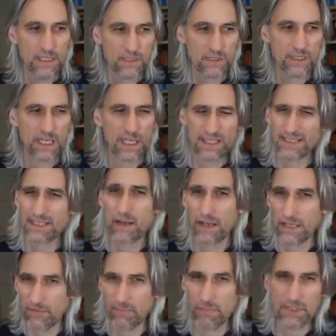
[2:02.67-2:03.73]
It's his
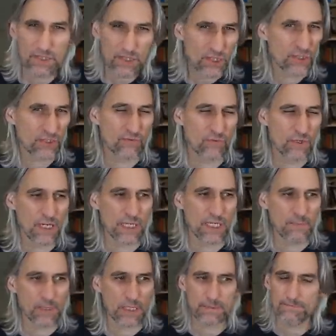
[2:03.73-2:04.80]
kind of position,
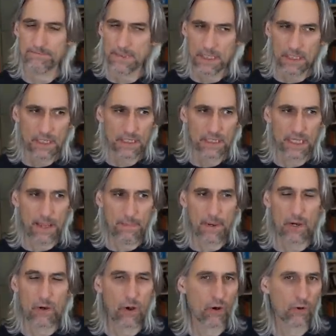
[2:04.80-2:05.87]
really, but
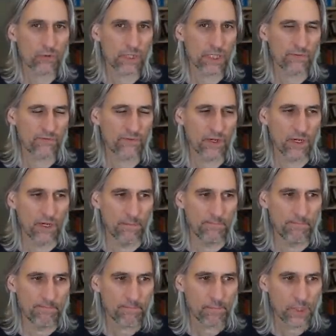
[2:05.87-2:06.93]
Nepo holding firm.
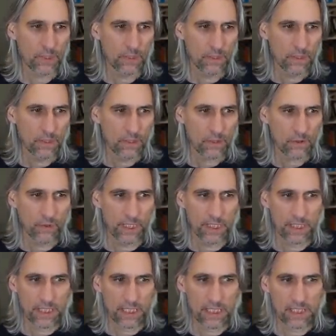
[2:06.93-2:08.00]

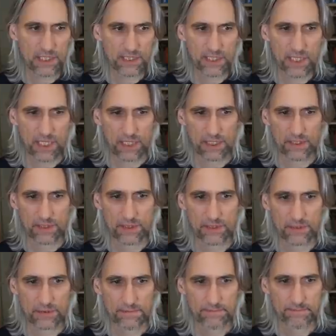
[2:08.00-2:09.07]
Queen e
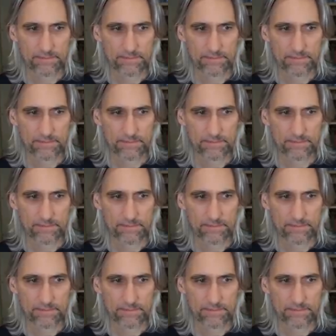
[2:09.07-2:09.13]
six.